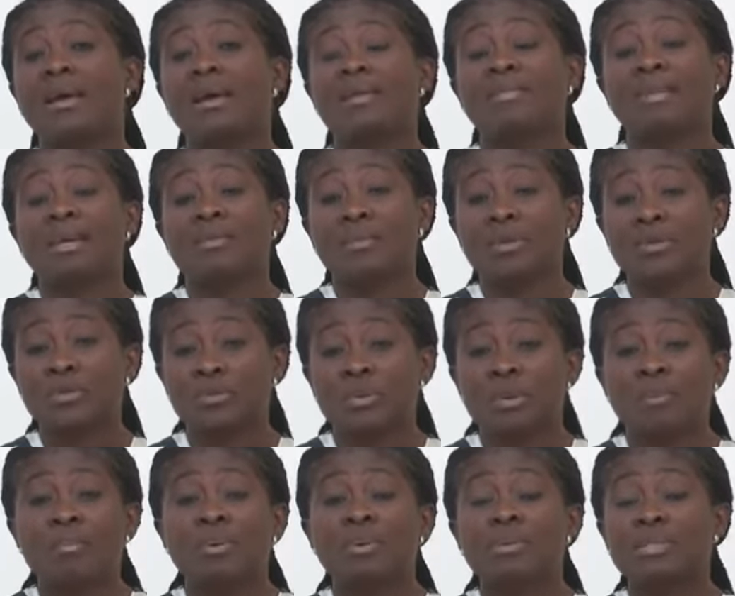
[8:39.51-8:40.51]
and then we do
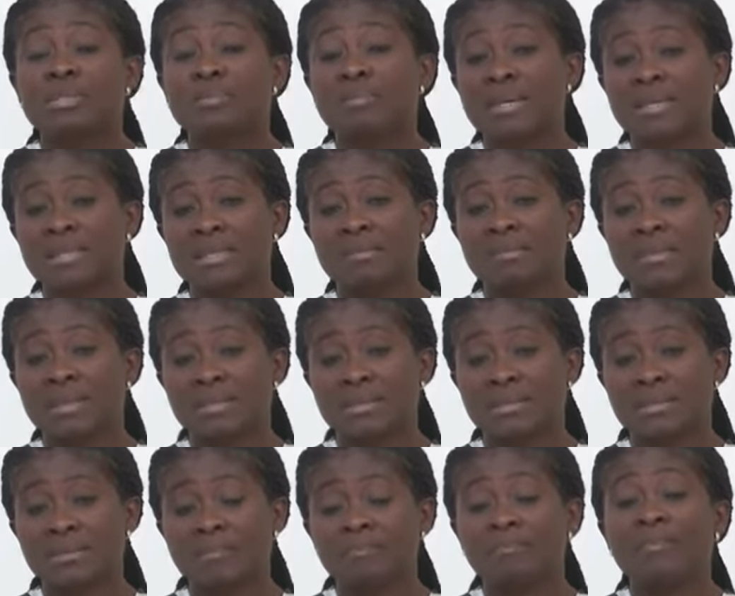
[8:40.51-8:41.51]
a
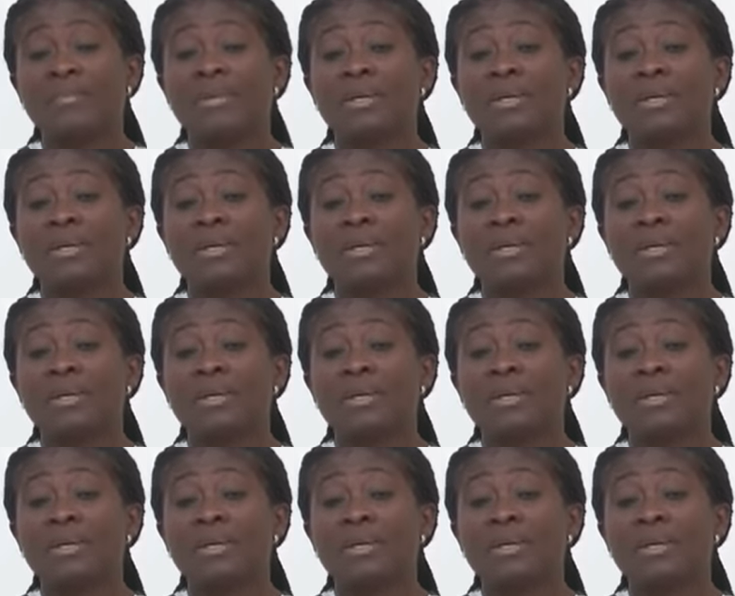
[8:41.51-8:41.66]
post-measurement.